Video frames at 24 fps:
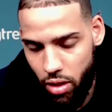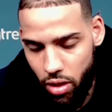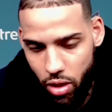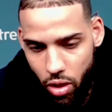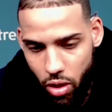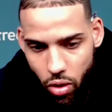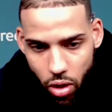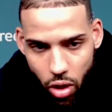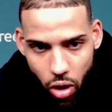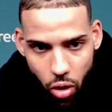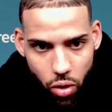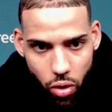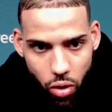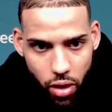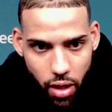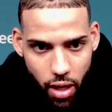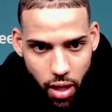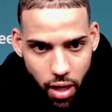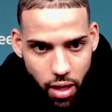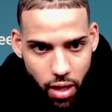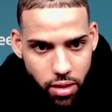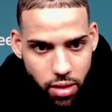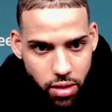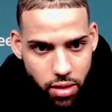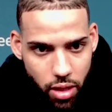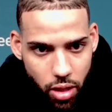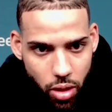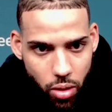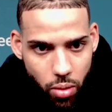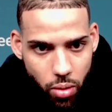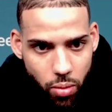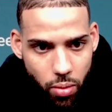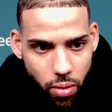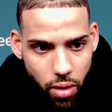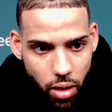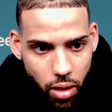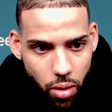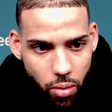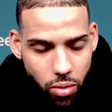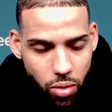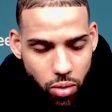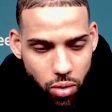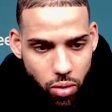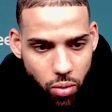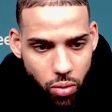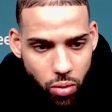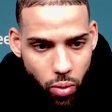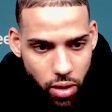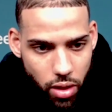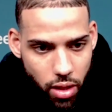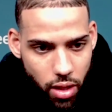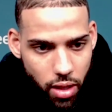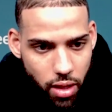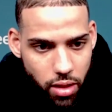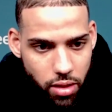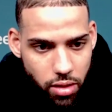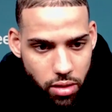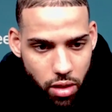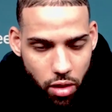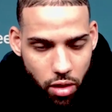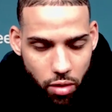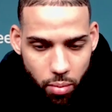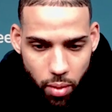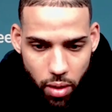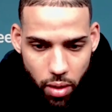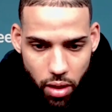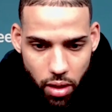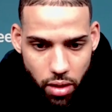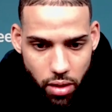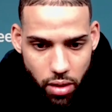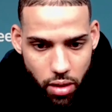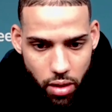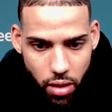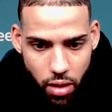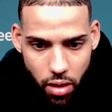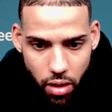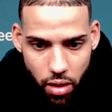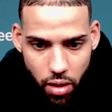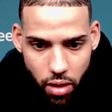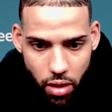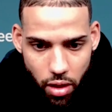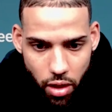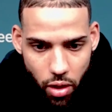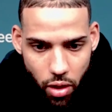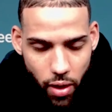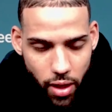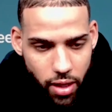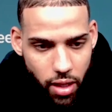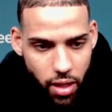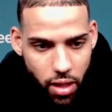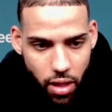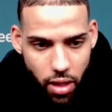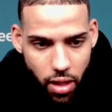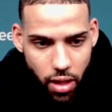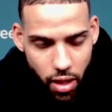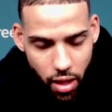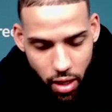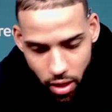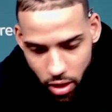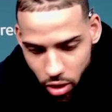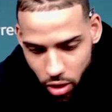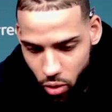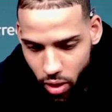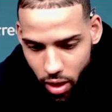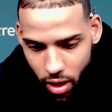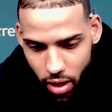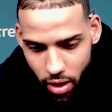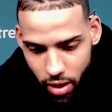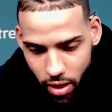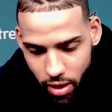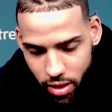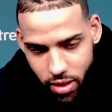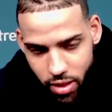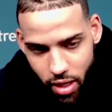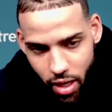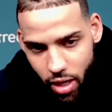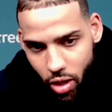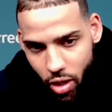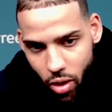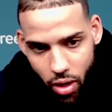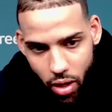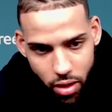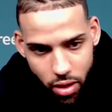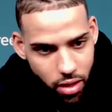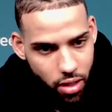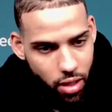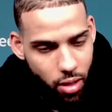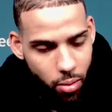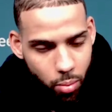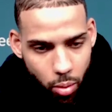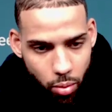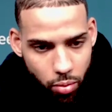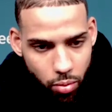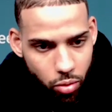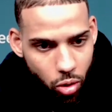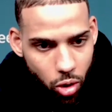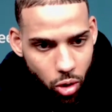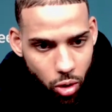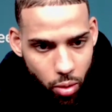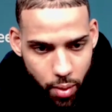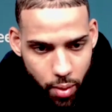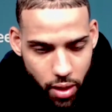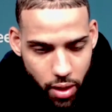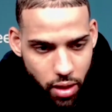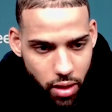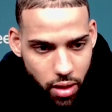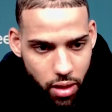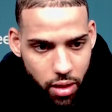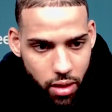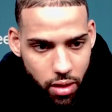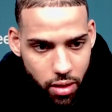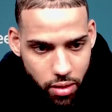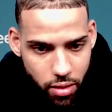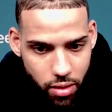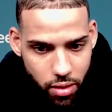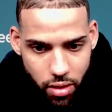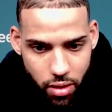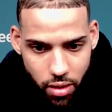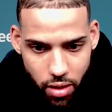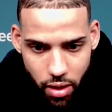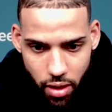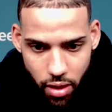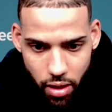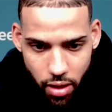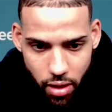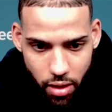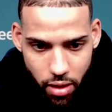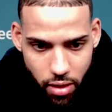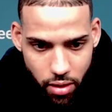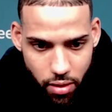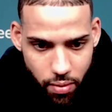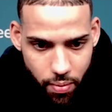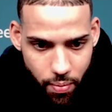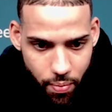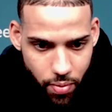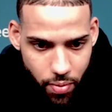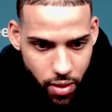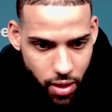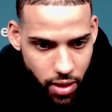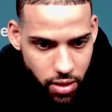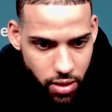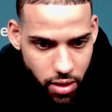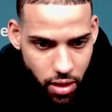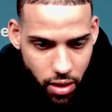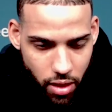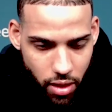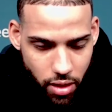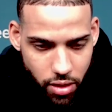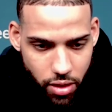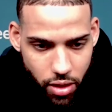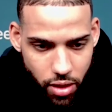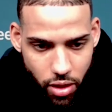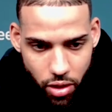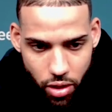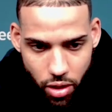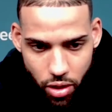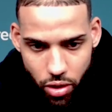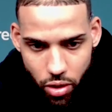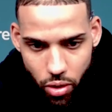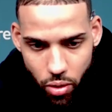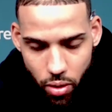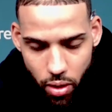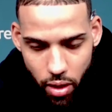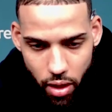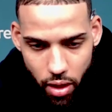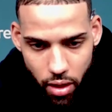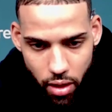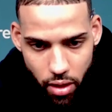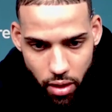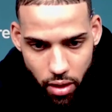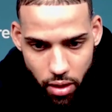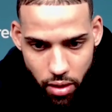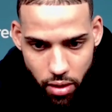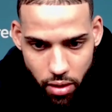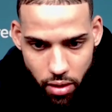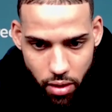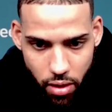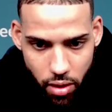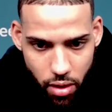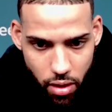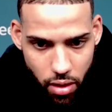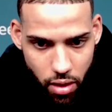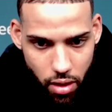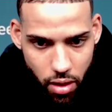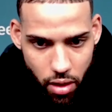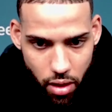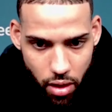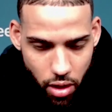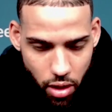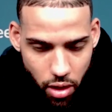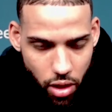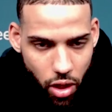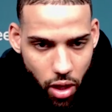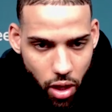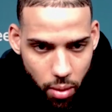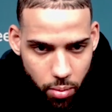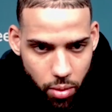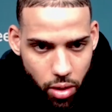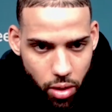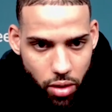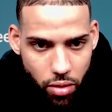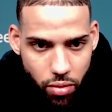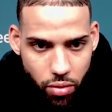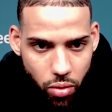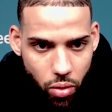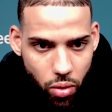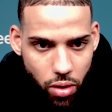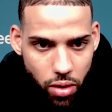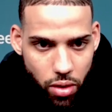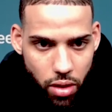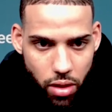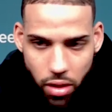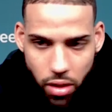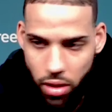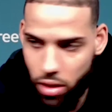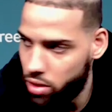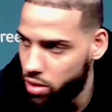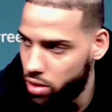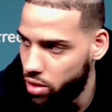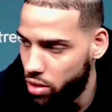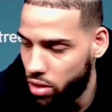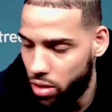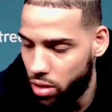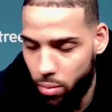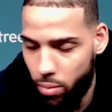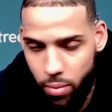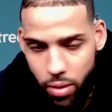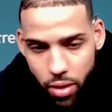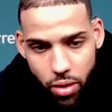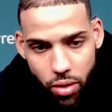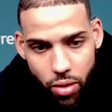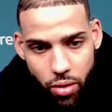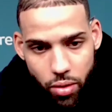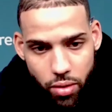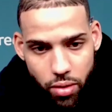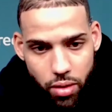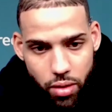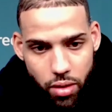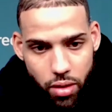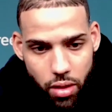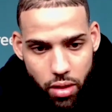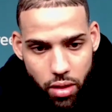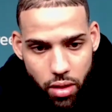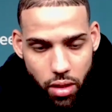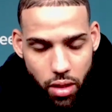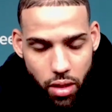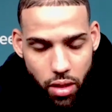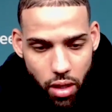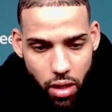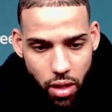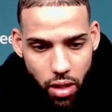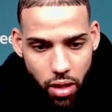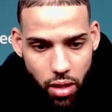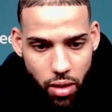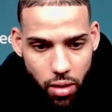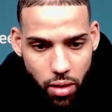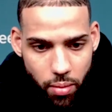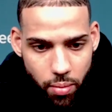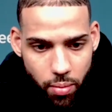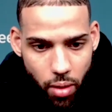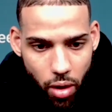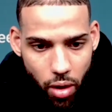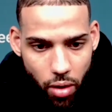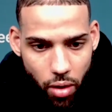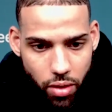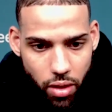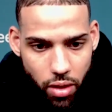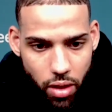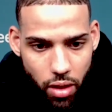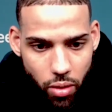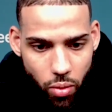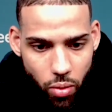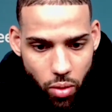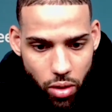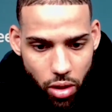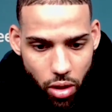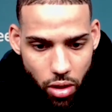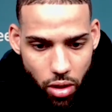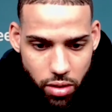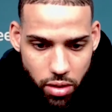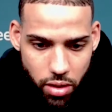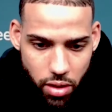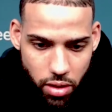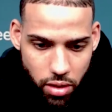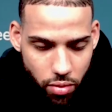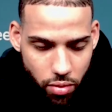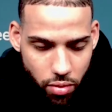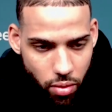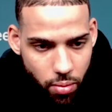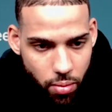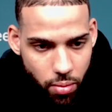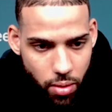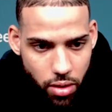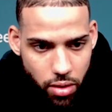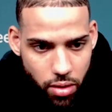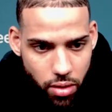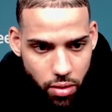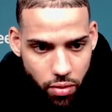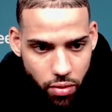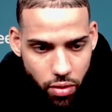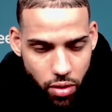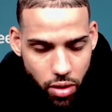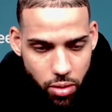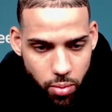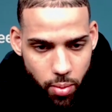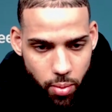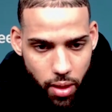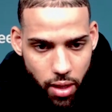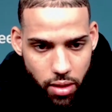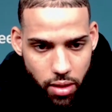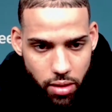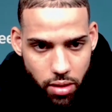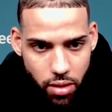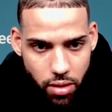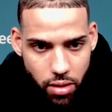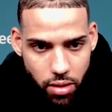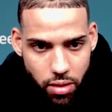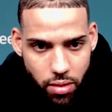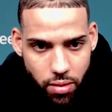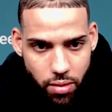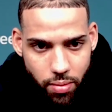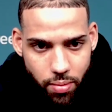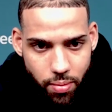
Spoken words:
know, the older guys help with that stuff. But, you know, at the end of the day, he's got to go out there and perform, and he did. And he's going to continue to do that. And, you know, I'm looking forward to continue to build off that with our season from this past season.